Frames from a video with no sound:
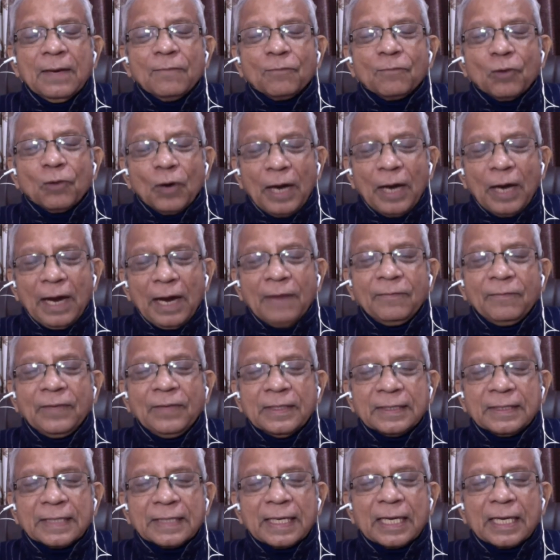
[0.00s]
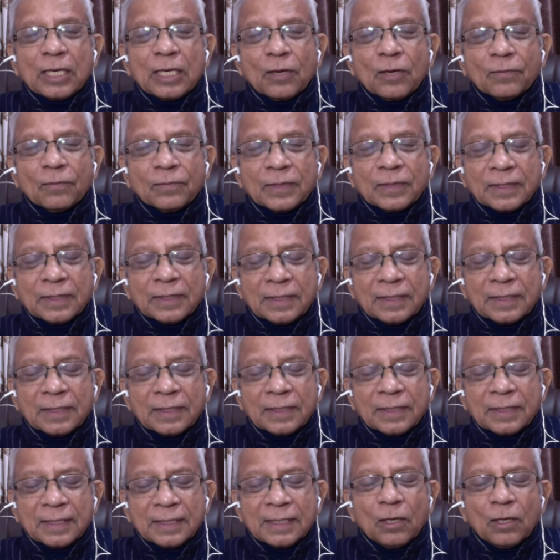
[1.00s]
for every single of the
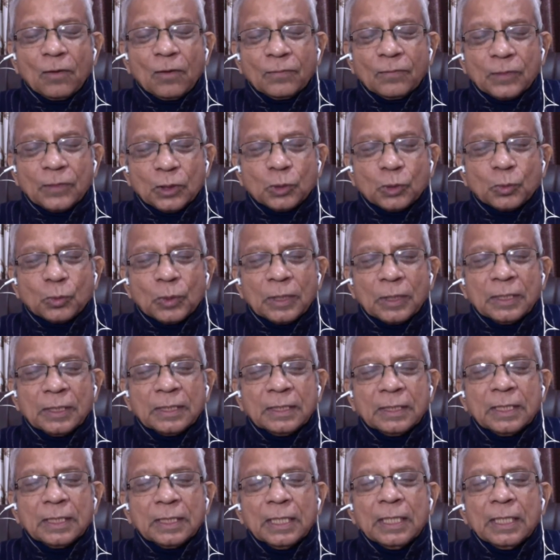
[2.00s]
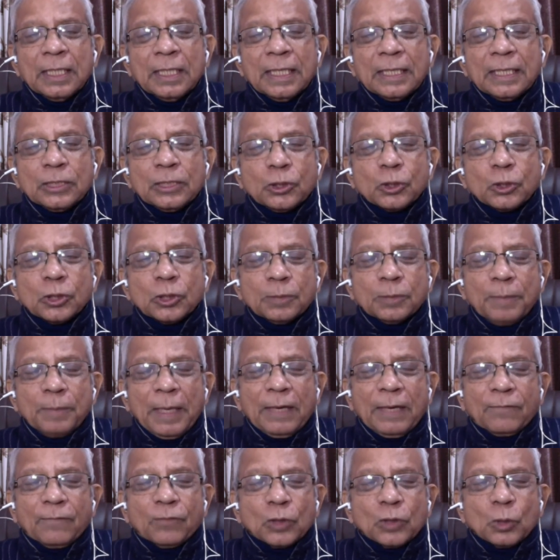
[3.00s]
citizen of this world, is to speak
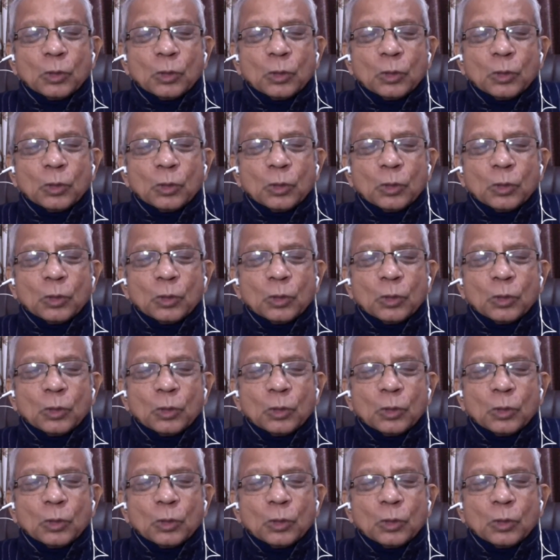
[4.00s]
for the